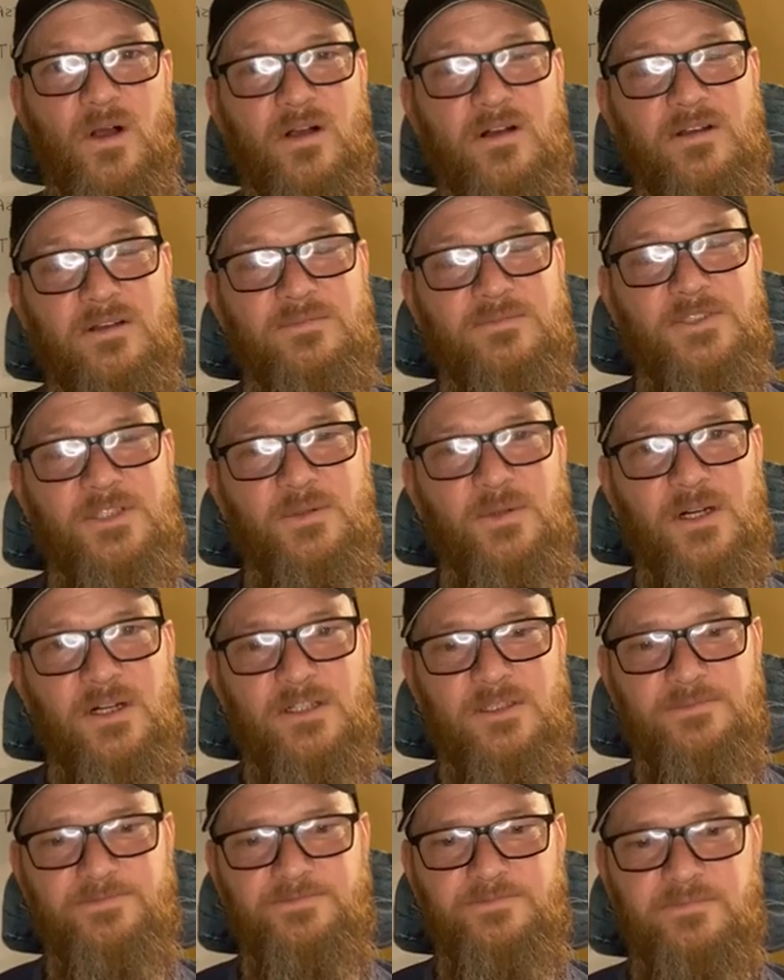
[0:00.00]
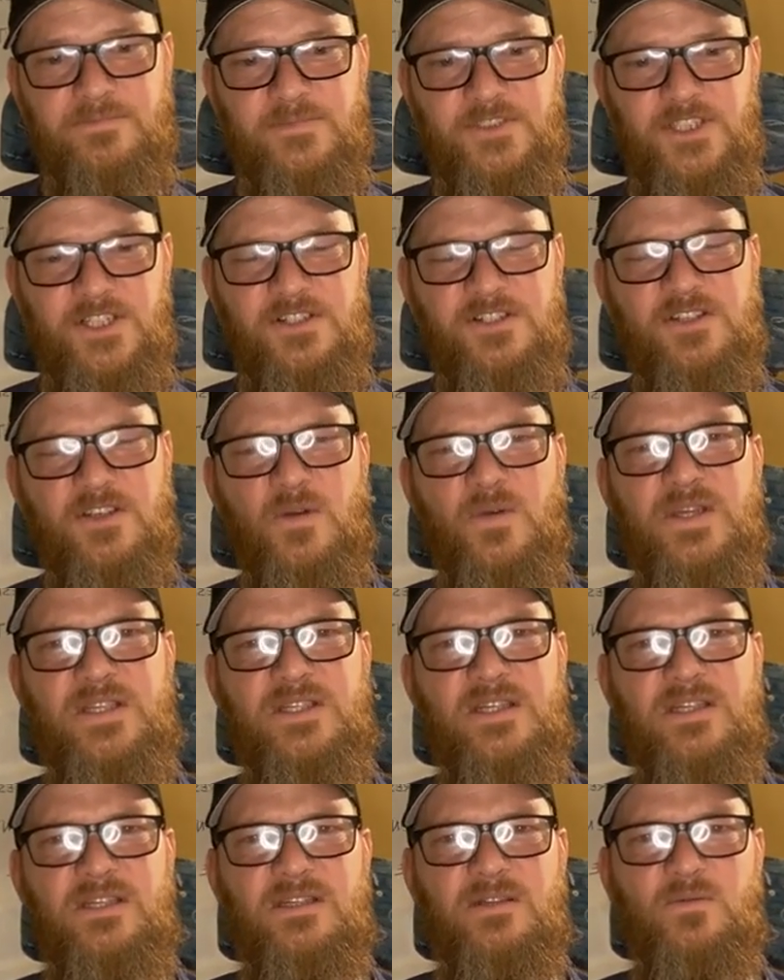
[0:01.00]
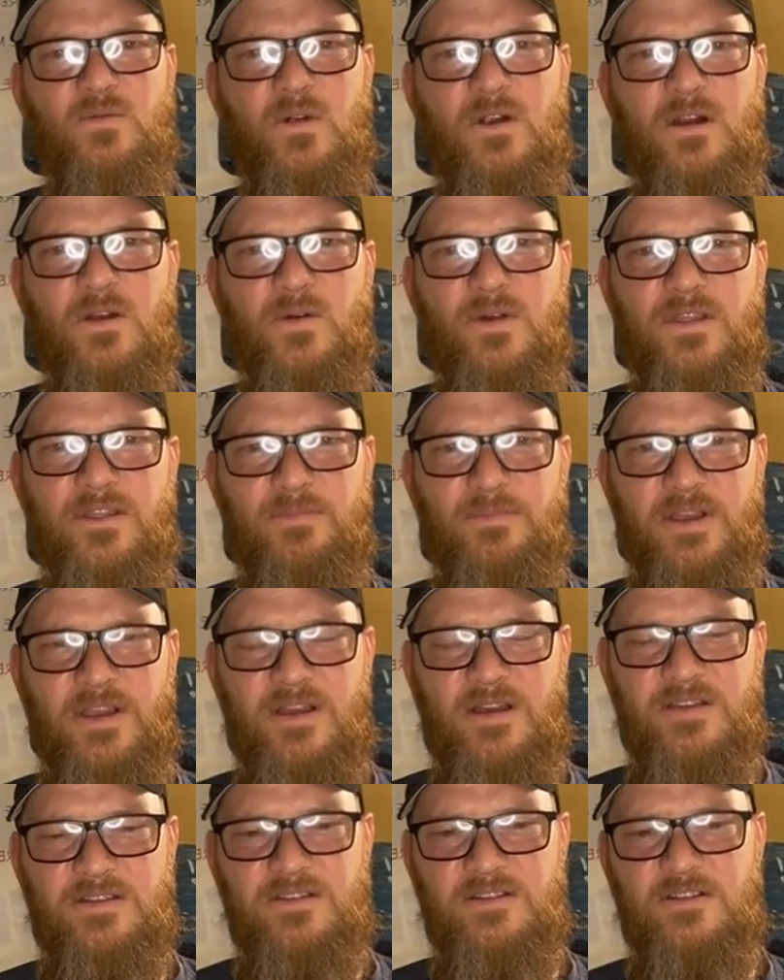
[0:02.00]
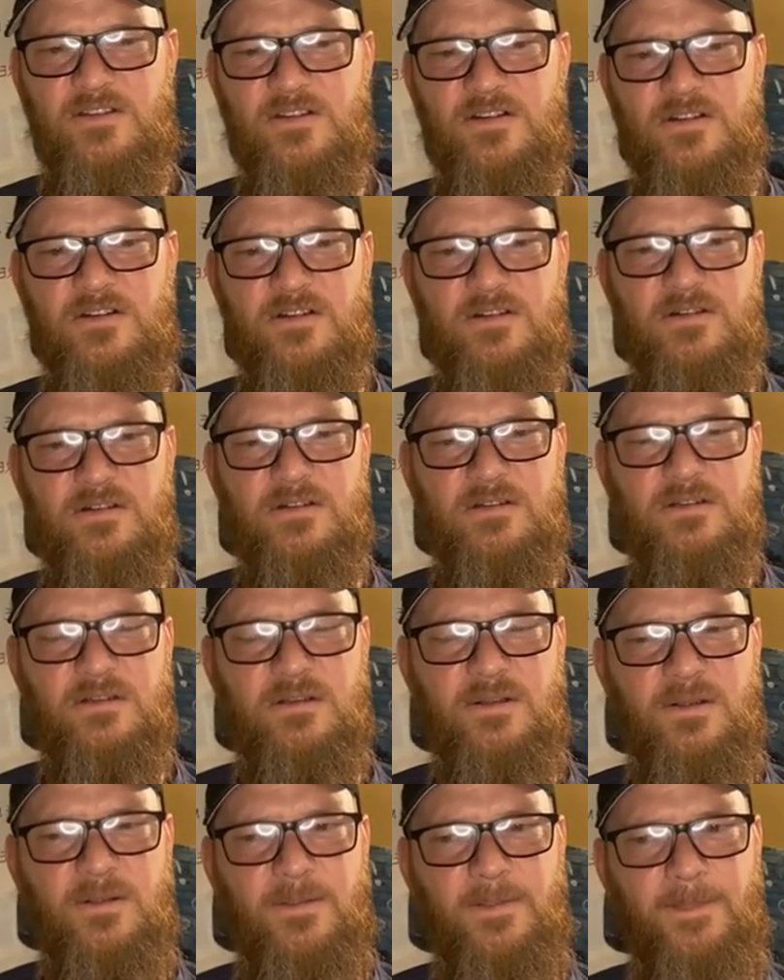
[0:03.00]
You're welcome. You're welcome. You're so easy to work with because you're